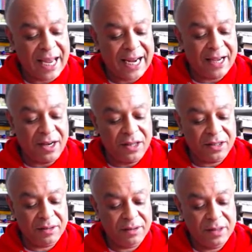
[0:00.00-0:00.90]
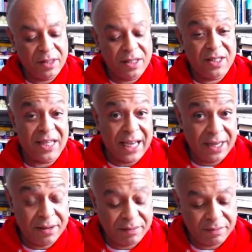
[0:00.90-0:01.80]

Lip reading: Eckhart said,